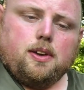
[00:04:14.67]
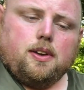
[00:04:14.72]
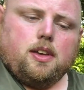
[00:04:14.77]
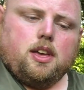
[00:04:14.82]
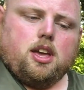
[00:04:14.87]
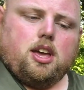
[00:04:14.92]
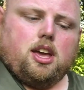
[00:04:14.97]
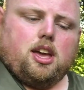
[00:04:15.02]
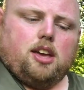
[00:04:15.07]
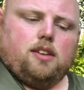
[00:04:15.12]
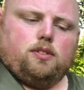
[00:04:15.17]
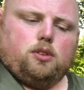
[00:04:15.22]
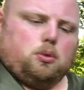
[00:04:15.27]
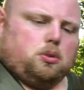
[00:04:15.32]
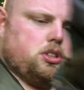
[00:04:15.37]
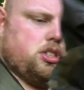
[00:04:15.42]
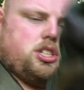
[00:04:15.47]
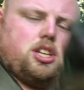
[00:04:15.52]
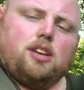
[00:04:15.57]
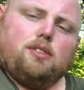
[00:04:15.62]
If you want
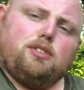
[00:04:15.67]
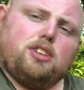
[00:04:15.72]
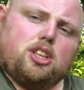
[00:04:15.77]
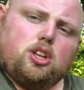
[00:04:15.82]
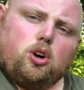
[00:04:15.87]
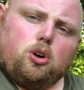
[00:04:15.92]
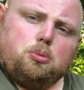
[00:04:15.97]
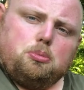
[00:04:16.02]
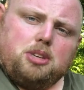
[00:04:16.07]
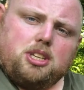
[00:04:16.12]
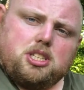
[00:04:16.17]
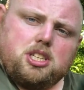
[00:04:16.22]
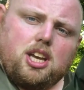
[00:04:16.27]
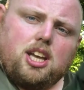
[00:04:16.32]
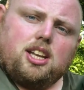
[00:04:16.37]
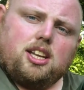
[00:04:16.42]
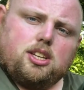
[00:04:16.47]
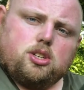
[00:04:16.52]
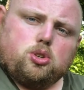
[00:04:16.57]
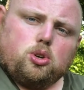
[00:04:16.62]
to see a video of me setting
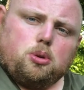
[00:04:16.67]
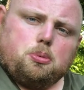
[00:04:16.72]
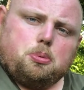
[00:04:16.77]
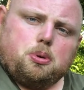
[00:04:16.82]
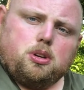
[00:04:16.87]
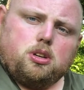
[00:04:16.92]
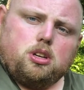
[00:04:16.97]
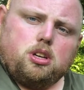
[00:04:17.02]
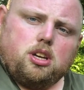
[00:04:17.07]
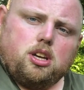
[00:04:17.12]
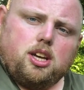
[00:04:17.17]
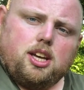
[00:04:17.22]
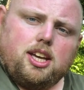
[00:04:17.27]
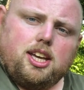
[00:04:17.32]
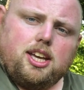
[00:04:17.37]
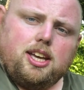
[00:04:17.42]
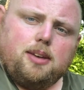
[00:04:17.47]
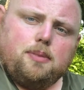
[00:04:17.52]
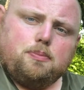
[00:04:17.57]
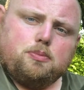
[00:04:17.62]
this up,
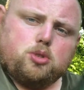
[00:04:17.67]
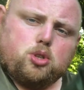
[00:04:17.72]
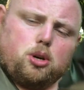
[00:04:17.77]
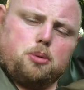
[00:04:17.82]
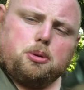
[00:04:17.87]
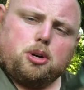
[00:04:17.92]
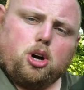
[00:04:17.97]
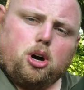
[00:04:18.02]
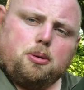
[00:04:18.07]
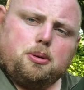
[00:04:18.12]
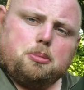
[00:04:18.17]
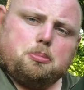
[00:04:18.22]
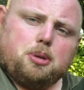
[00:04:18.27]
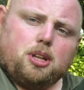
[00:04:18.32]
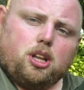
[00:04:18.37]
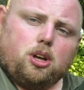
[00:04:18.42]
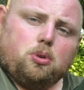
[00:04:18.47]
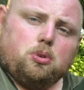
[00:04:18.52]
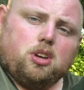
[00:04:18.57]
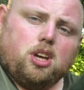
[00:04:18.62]
drop a comment
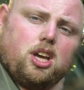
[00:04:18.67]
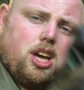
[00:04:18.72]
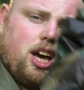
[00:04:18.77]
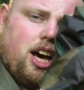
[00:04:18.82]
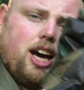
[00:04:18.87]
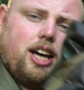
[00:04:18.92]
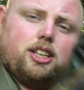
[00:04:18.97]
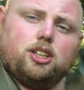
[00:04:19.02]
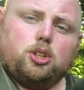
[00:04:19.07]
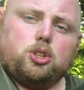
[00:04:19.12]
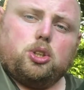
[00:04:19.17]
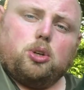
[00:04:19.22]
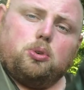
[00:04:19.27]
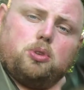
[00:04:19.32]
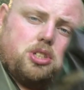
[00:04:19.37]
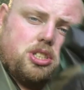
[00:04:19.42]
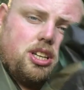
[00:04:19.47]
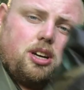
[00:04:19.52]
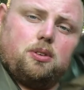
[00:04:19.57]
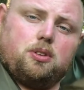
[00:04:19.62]
below and I'll show
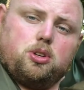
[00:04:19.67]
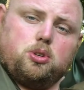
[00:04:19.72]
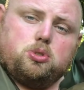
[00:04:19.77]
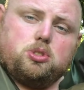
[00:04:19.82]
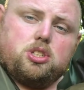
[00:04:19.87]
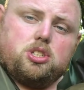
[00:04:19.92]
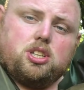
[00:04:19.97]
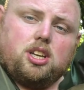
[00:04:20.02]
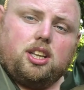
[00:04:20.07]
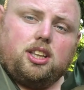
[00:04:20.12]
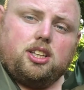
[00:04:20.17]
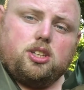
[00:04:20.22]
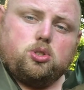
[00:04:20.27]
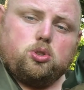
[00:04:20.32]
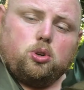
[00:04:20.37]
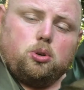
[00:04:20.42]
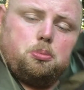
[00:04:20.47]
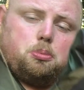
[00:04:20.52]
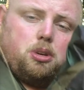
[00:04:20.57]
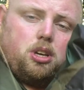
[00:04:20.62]
you how I used to set this
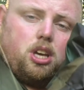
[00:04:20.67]
up.